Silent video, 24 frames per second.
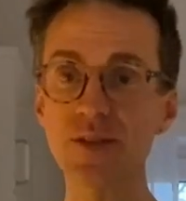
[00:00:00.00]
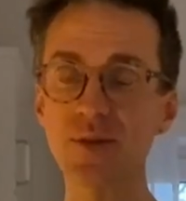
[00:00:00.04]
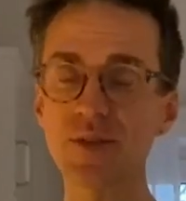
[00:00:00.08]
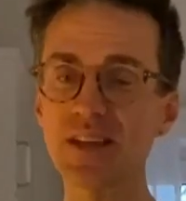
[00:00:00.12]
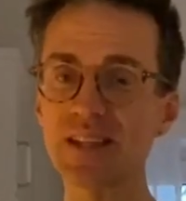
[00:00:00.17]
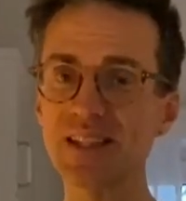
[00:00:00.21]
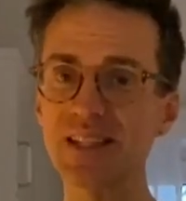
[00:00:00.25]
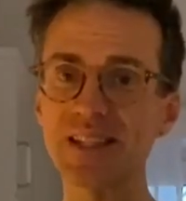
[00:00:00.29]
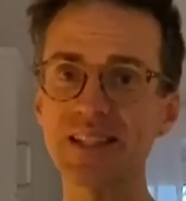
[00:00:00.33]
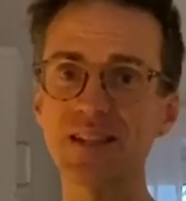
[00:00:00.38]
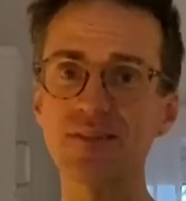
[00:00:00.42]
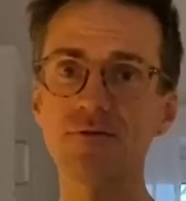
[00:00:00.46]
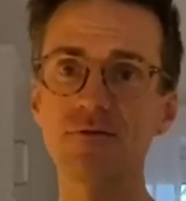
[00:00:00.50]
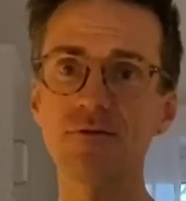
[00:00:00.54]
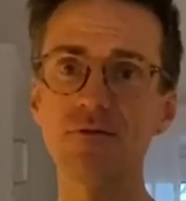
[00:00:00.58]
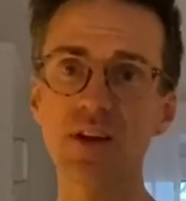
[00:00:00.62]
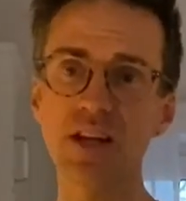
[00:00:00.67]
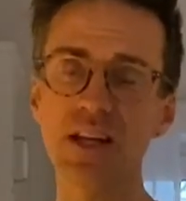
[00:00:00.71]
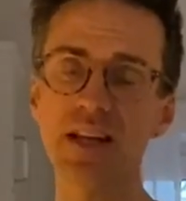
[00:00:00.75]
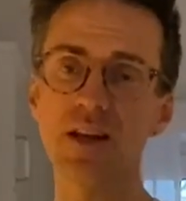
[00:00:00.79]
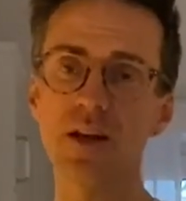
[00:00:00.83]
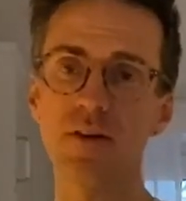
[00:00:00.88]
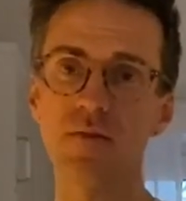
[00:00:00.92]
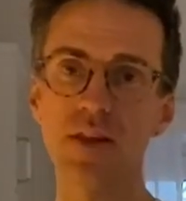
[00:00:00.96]
So this is a
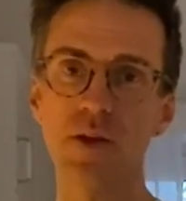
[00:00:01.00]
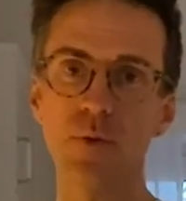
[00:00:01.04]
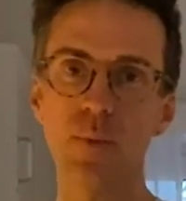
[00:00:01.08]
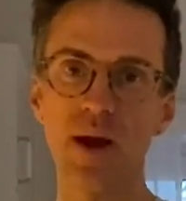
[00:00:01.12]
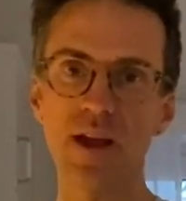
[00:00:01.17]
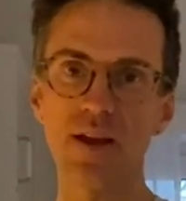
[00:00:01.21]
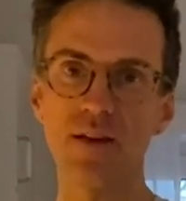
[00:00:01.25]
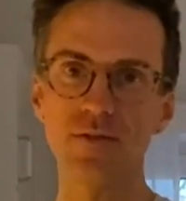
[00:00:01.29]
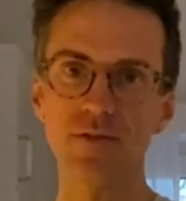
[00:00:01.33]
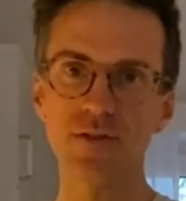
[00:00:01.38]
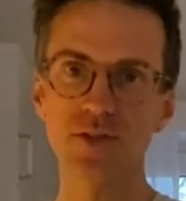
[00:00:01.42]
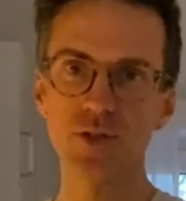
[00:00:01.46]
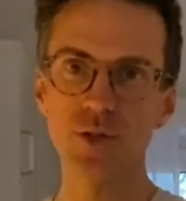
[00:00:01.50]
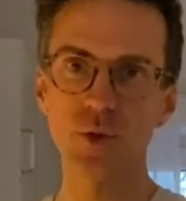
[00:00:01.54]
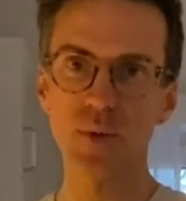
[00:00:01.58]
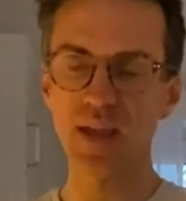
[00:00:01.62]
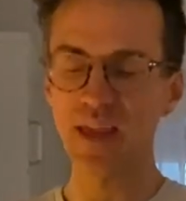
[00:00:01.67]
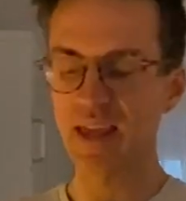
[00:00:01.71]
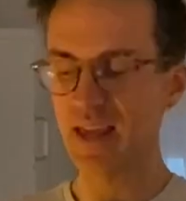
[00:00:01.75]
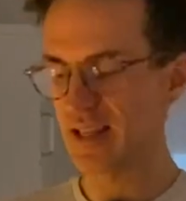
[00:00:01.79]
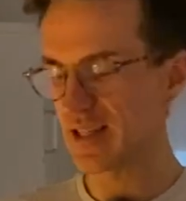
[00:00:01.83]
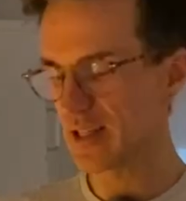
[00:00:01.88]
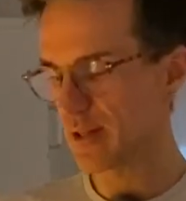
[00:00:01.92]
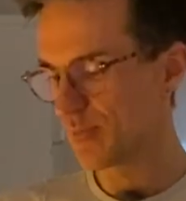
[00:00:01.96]
really lovely way of
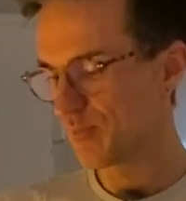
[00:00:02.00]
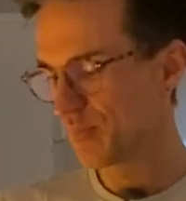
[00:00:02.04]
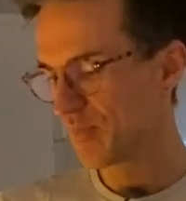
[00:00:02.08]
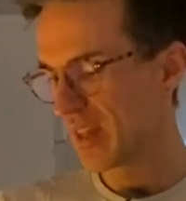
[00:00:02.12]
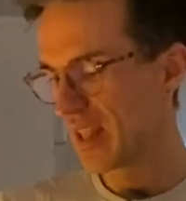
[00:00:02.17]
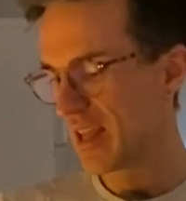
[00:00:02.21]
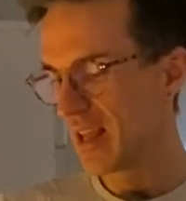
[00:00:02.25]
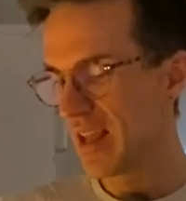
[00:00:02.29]
doing it.